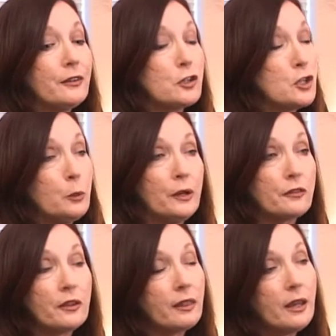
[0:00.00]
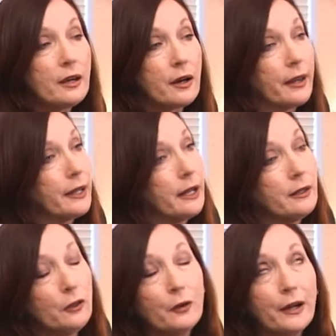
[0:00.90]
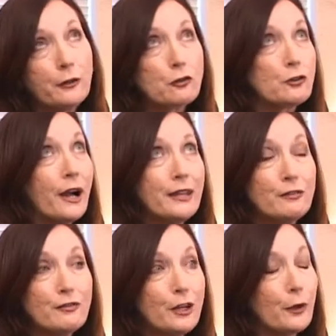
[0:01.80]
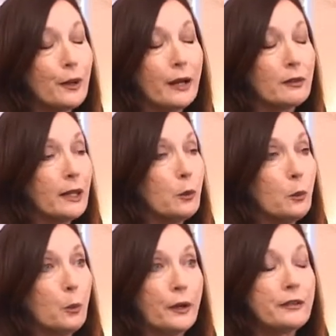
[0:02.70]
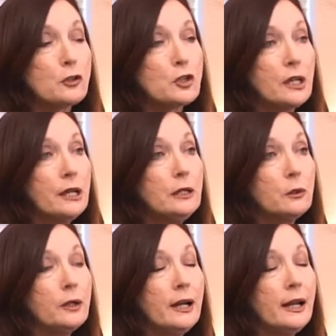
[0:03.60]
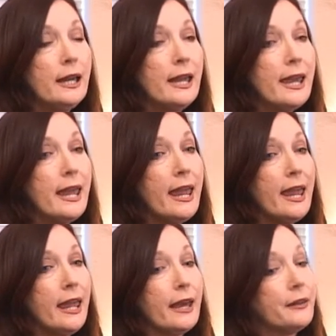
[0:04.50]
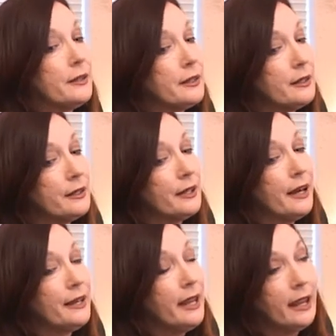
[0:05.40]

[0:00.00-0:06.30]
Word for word: she wasn't there. And I, uh, you know how you're trying to figure out, like, where did she go? And an